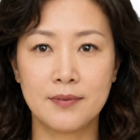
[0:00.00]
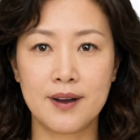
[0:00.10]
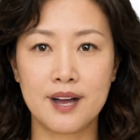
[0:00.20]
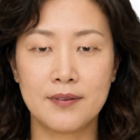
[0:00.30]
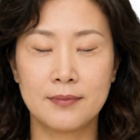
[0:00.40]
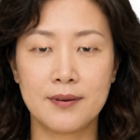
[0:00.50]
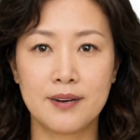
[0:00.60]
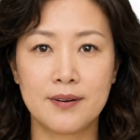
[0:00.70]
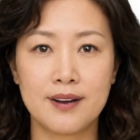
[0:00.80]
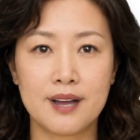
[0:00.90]
Welcome to
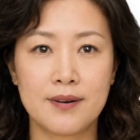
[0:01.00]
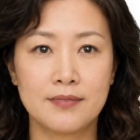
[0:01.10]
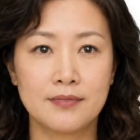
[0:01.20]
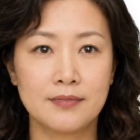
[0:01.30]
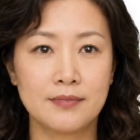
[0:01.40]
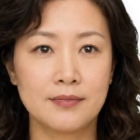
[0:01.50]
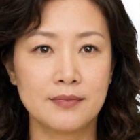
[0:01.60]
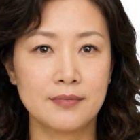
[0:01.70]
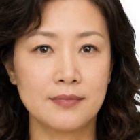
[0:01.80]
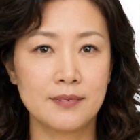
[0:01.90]
GuideMia.
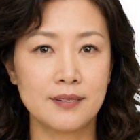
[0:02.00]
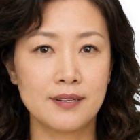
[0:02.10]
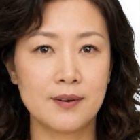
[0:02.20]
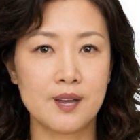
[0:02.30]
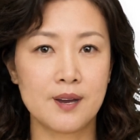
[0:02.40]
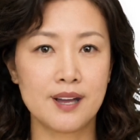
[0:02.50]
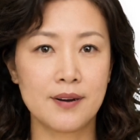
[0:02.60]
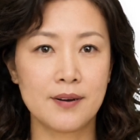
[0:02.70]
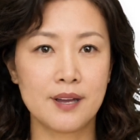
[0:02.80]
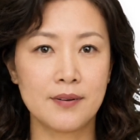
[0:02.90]
Today we're going
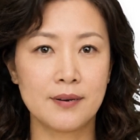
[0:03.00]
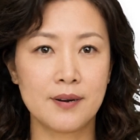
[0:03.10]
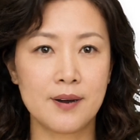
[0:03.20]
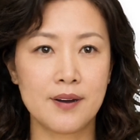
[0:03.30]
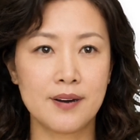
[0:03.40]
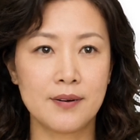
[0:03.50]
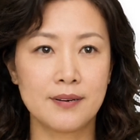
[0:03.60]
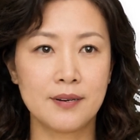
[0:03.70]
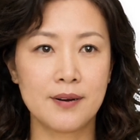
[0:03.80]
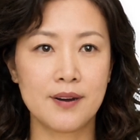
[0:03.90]
to talk about running a
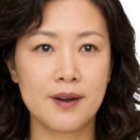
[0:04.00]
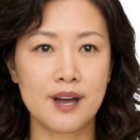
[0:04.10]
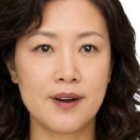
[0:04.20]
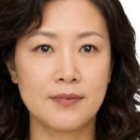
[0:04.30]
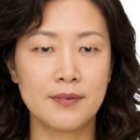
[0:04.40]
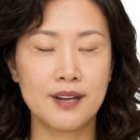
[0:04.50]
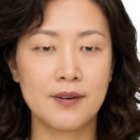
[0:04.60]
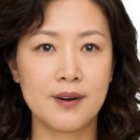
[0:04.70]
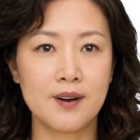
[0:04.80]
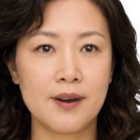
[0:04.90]
busy dental lab's
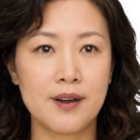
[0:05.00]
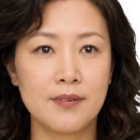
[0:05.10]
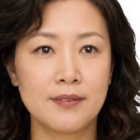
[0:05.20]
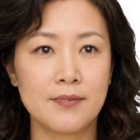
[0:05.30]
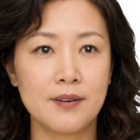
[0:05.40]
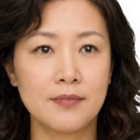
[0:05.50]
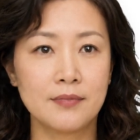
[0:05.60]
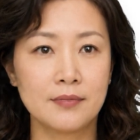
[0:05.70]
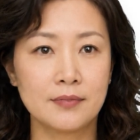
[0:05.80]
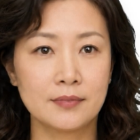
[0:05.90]
case queue on Cympha.
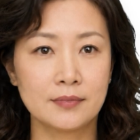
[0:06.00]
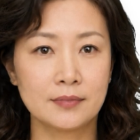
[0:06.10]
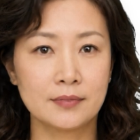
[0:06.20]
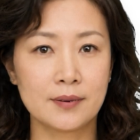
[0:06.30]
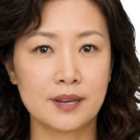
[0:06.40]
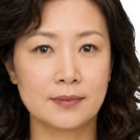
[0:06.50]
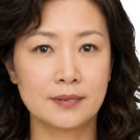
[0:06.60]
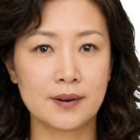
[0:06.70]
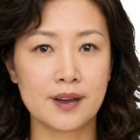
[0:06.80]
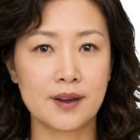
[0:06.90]
A
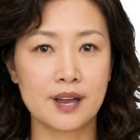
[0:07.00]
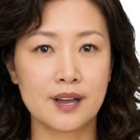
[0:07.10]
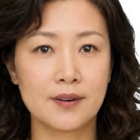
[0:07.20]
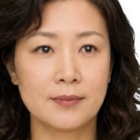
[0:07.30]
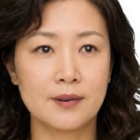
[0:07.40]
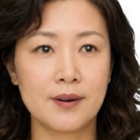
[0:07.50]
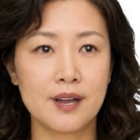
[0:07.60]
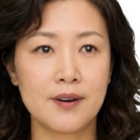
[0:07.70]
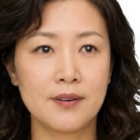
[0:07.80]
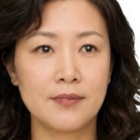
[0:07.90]
busy dental lab runs
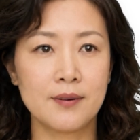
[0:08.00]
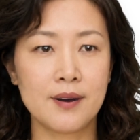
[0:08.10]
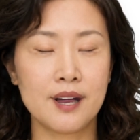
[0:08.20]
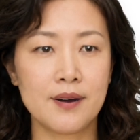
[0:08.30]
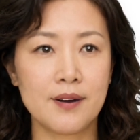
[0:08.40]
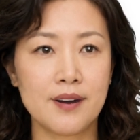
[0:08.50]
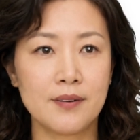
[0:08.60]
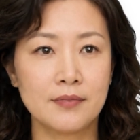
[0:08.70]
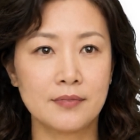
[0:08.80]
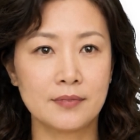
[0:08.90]
on one person's
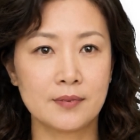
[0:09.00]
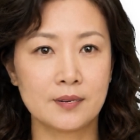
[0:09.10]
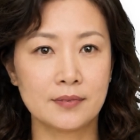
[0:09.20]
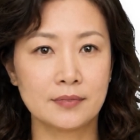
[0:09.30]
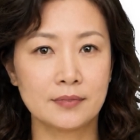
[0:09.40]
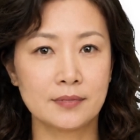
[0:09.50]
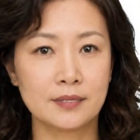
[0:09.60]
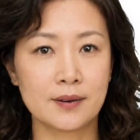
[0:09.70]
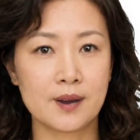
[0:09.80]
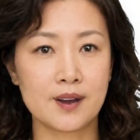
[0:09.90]
attention: who's on
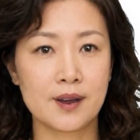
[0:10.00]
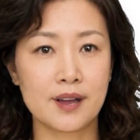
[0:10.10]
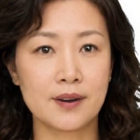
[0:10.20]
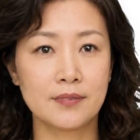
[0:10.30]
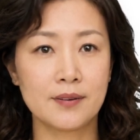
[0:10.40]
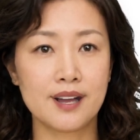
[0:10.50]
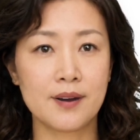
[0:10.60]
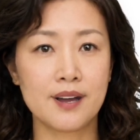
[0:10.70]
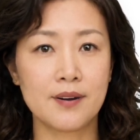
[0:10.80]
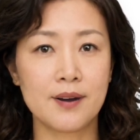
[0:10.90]
what, which doctor is
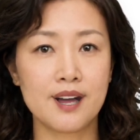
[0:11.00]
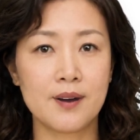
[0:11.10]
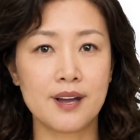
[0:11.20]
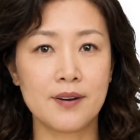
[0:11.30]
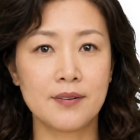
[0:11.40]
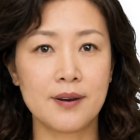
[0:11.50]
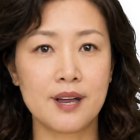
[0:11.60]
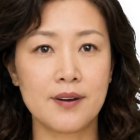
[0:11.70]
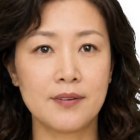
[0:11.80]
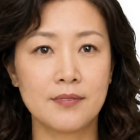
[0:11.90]
waiting, which case is
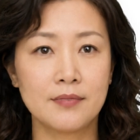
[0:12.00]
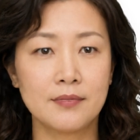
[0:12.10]
stuck.